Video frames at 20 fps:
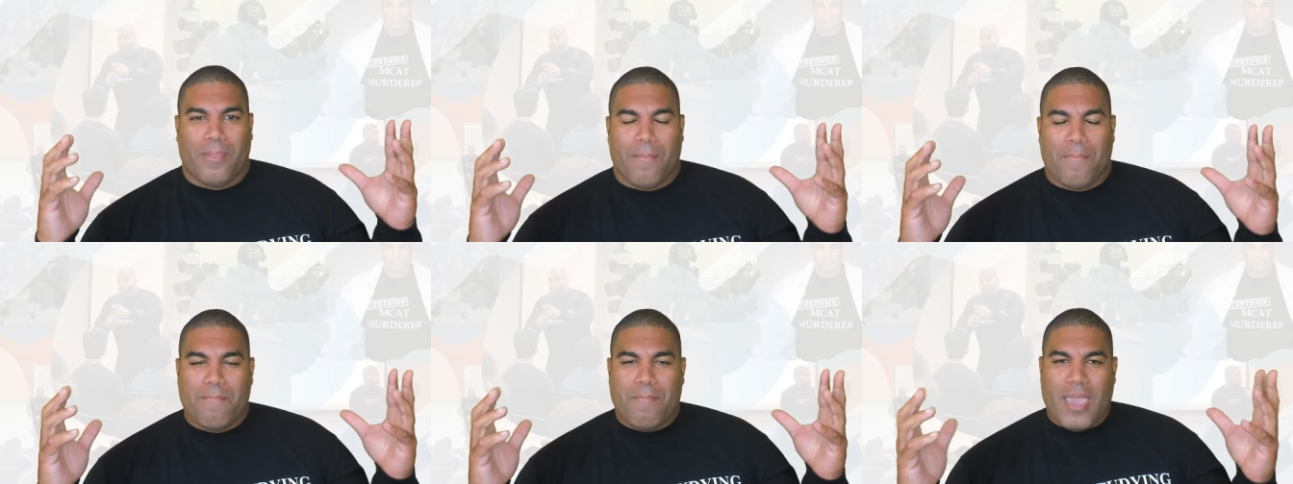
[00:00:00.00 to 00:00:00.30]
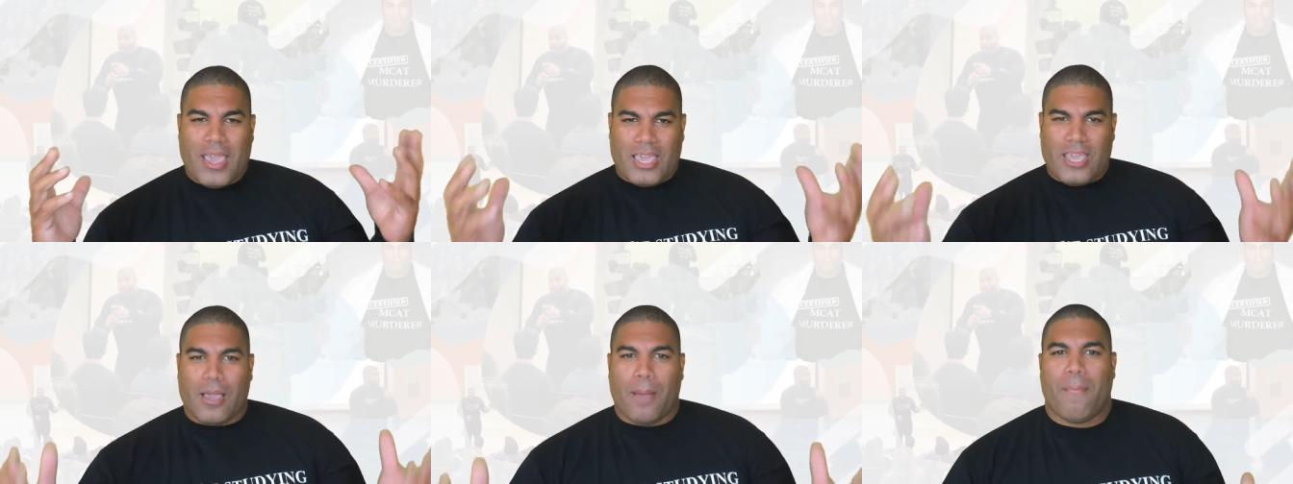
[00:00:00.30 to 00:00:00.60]

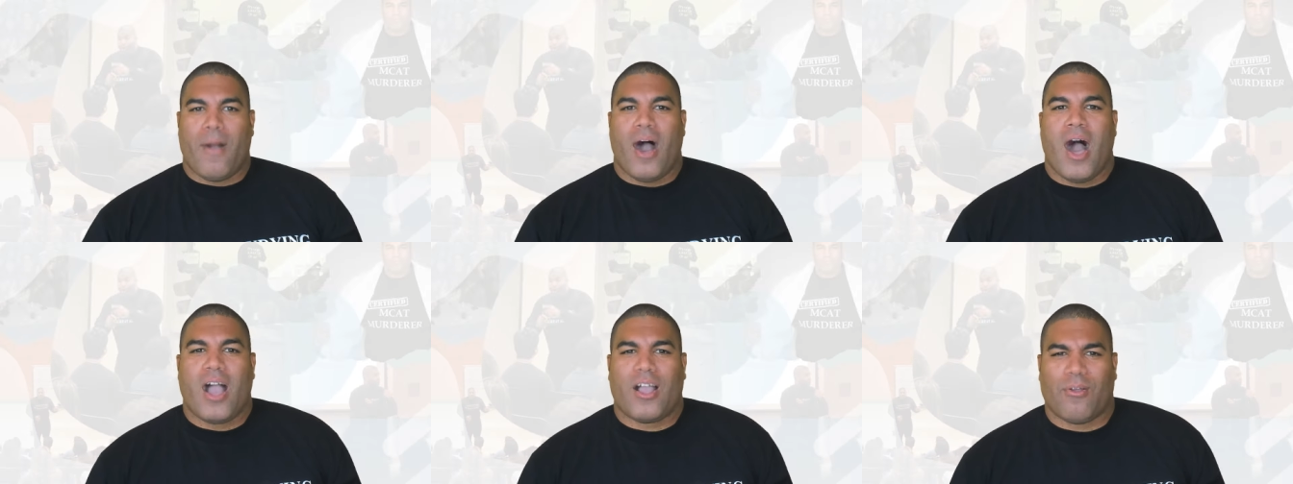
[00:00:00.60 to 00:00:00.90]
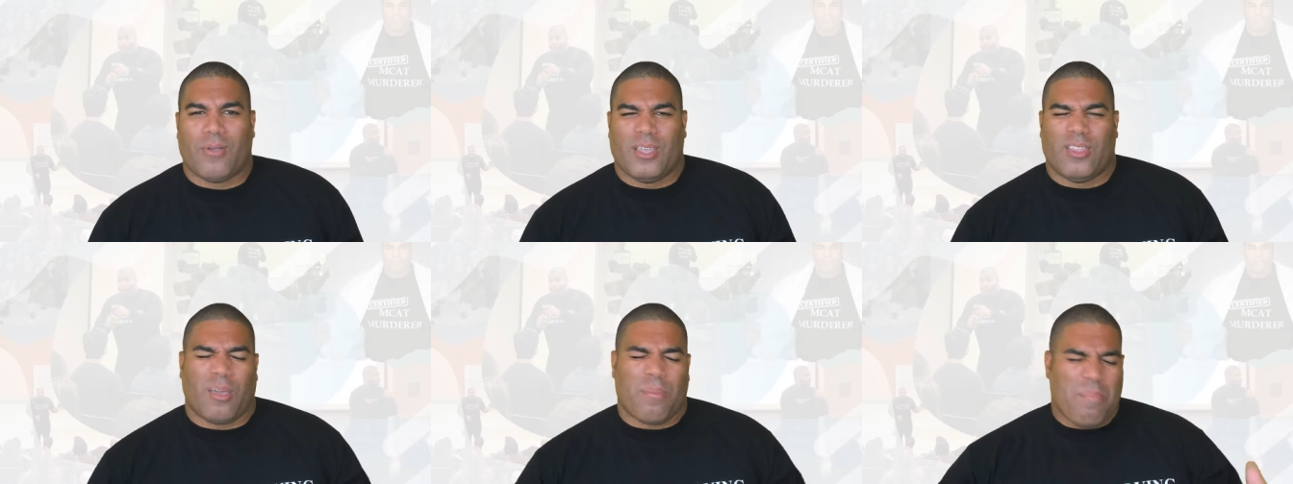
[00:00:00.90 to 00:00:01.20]
making a
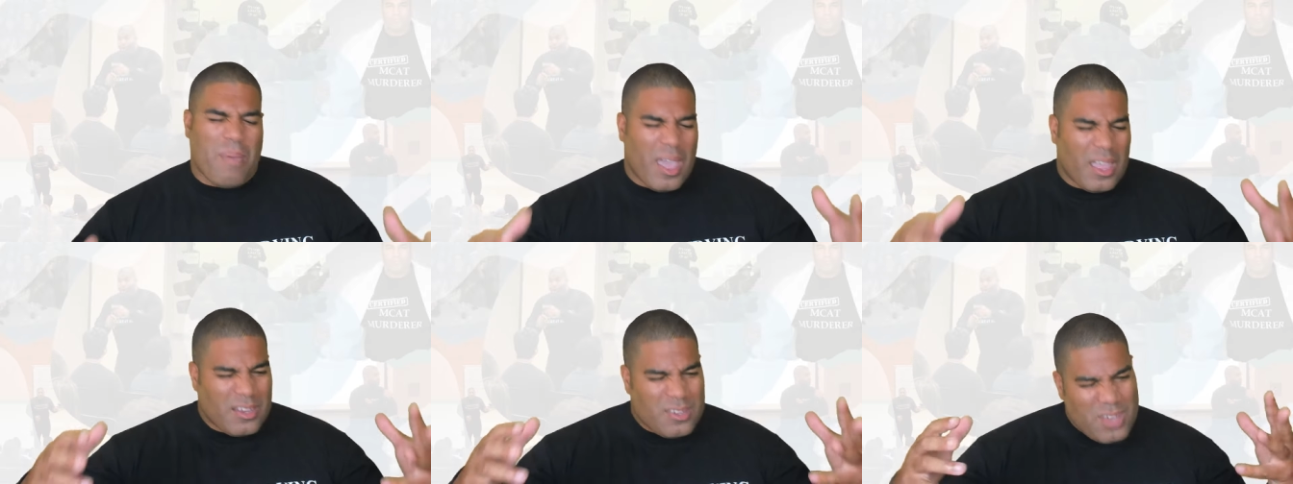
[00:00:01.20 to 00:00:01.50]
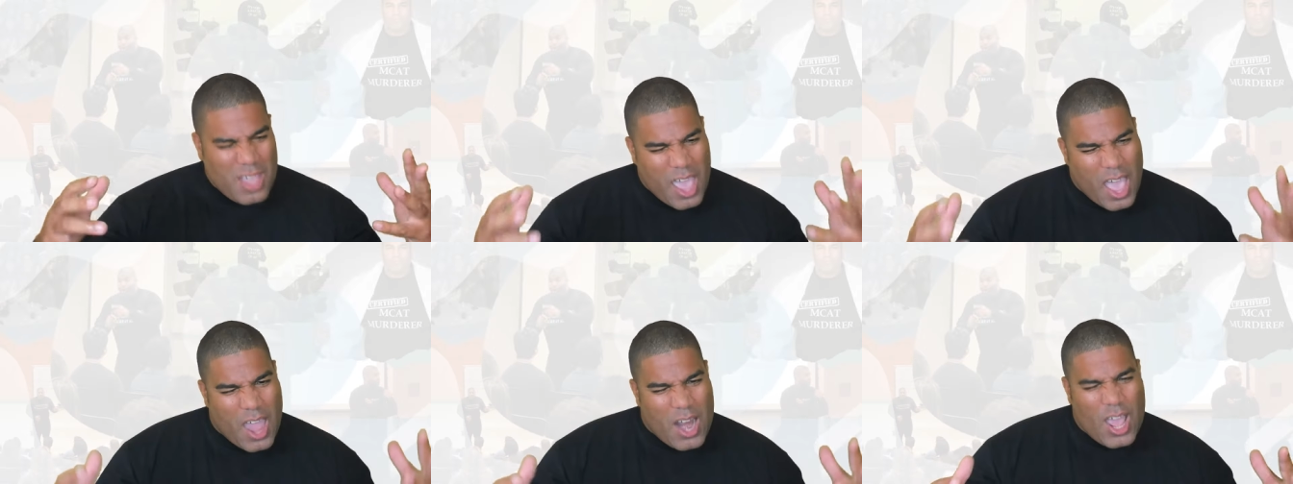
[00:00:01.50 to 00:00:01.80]
mockery, like
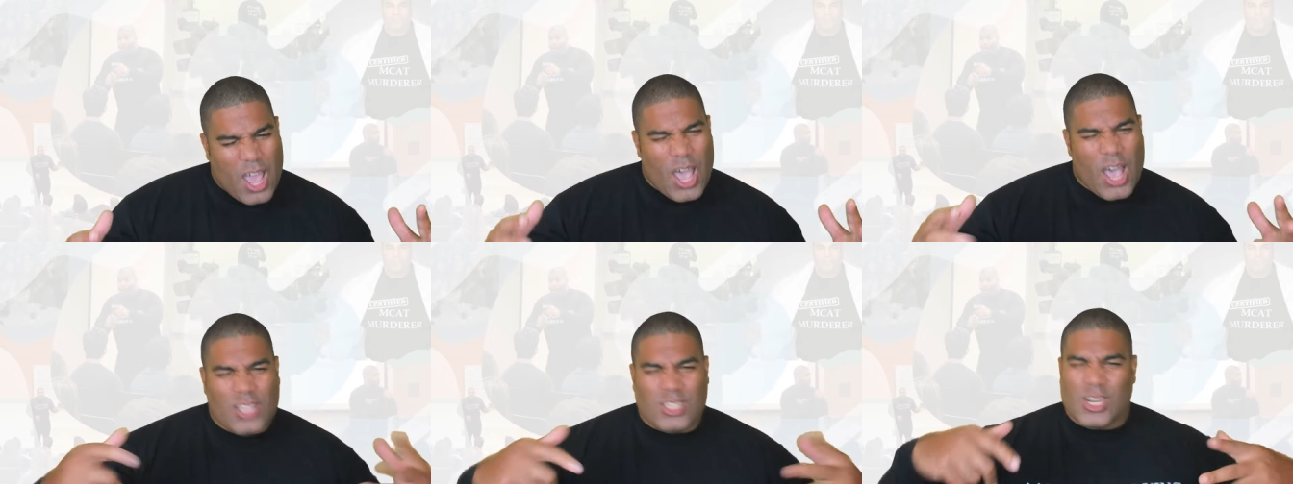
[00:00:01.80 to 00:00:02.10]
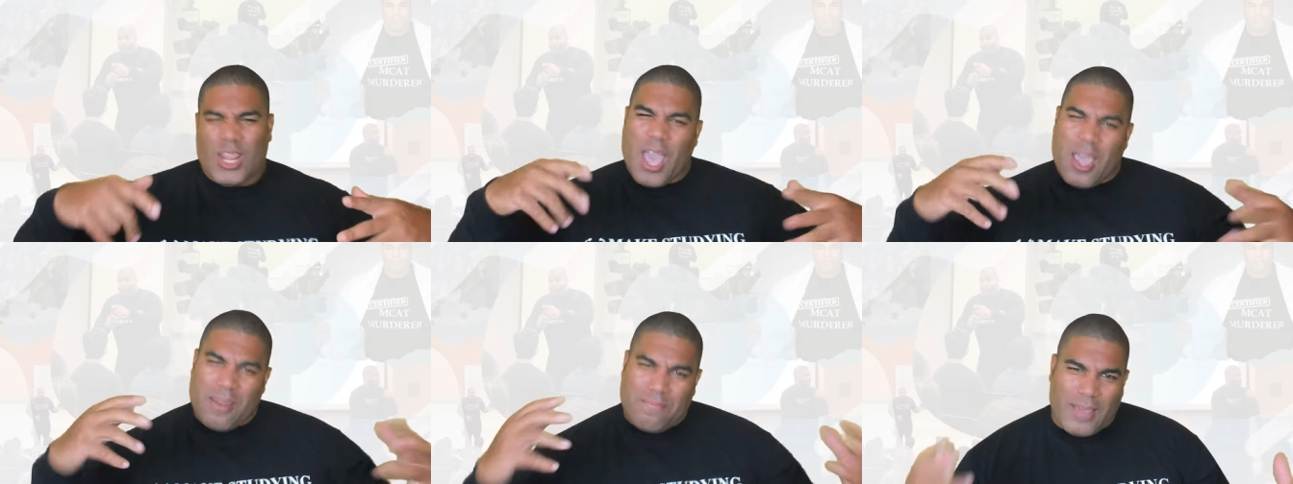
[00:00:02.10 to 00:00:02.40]
bandanas
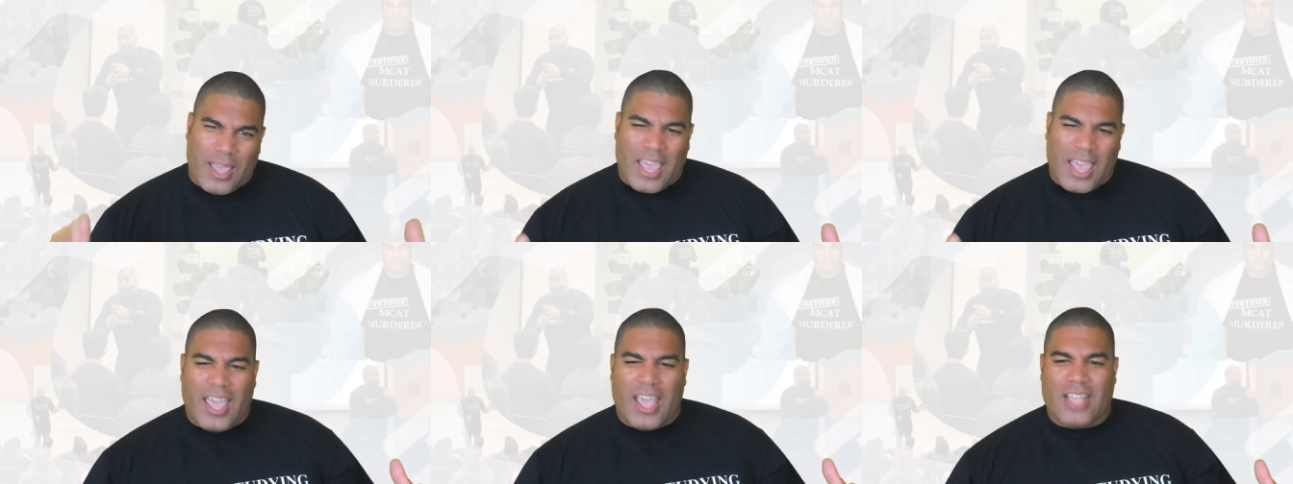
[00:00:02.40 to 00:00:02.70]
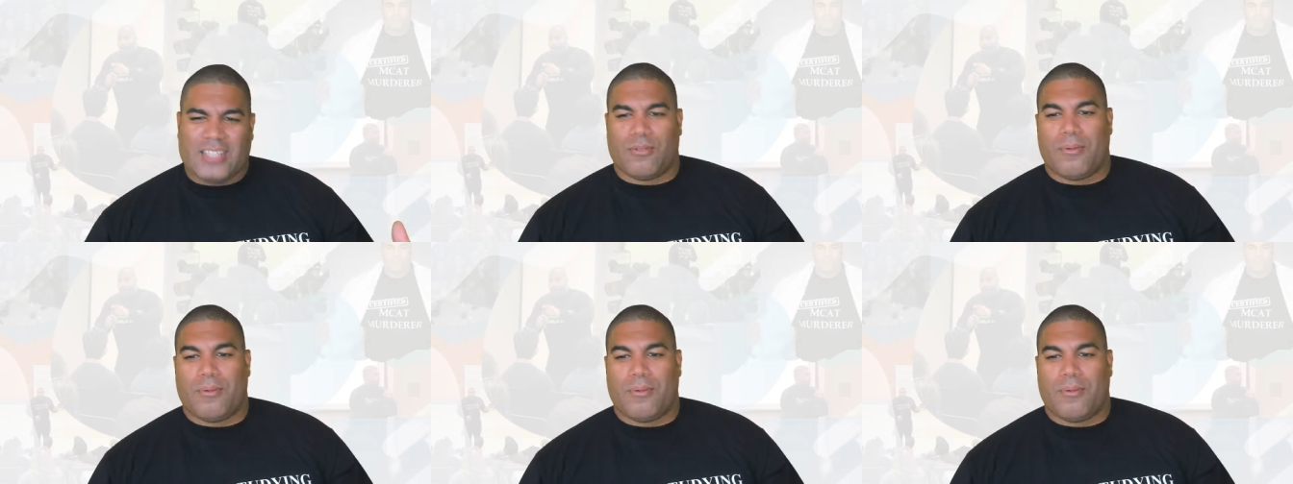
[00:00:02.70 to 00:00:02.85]
and headbands.